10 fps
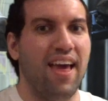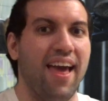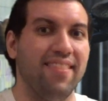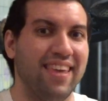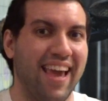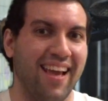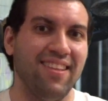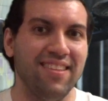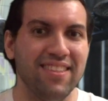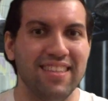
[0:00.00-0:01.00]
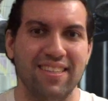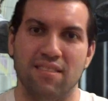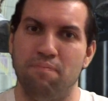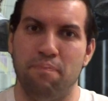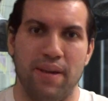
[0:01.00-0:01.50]
and the end
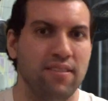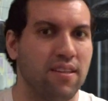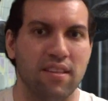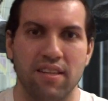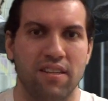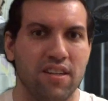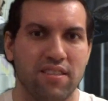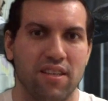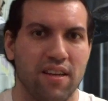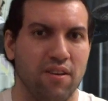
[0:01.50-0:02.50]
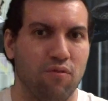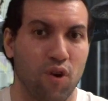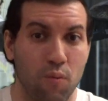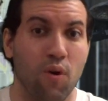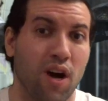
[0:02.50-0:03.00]
is basically just a
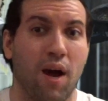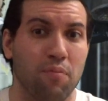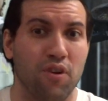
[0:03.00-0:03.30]
RoboCop